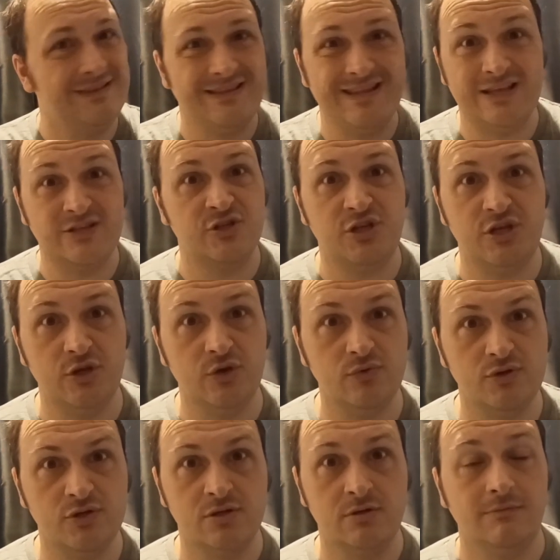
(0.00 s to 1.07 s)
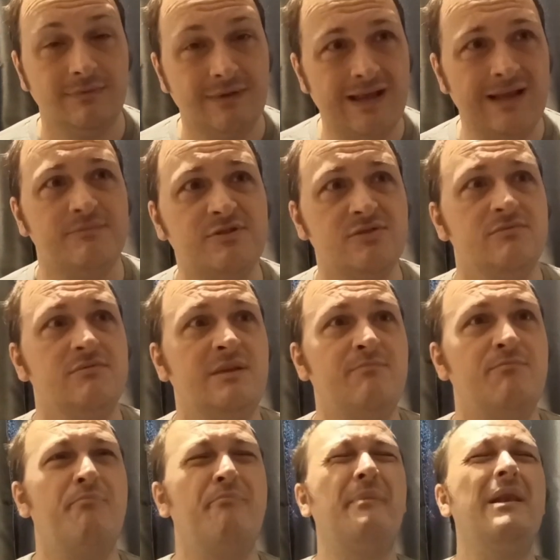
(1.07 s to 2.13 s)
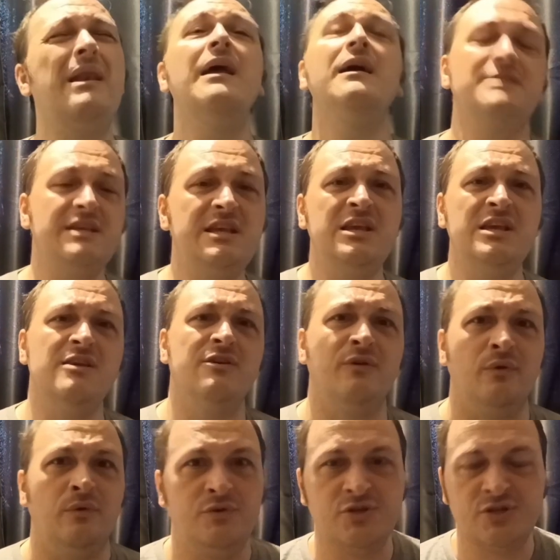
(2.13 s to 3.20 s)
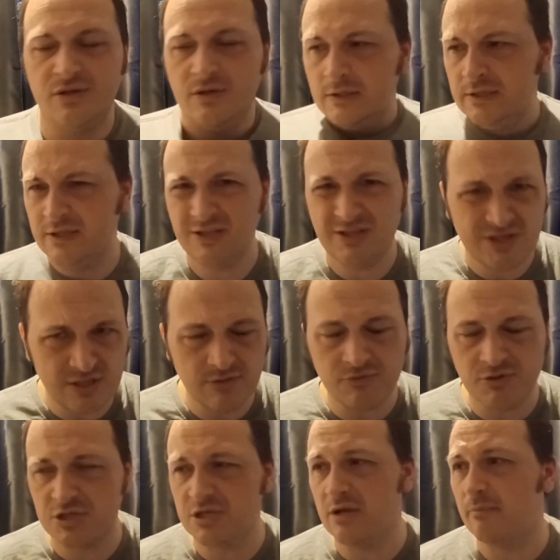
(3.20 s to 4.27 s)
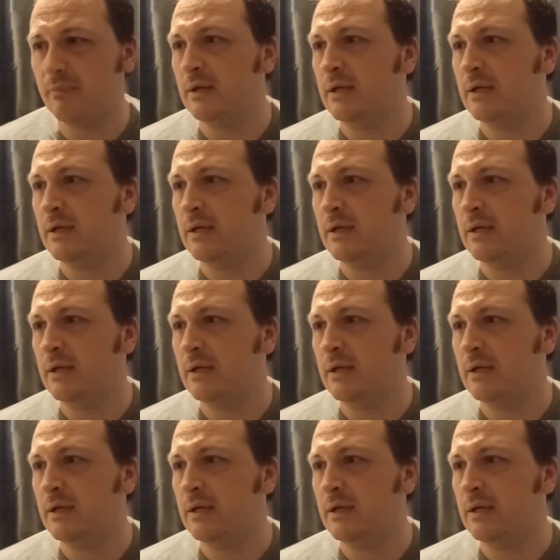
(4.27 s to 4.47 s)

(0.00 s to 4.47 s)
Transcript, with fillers: That's huge. Absolutely bloody huge. Huge shit.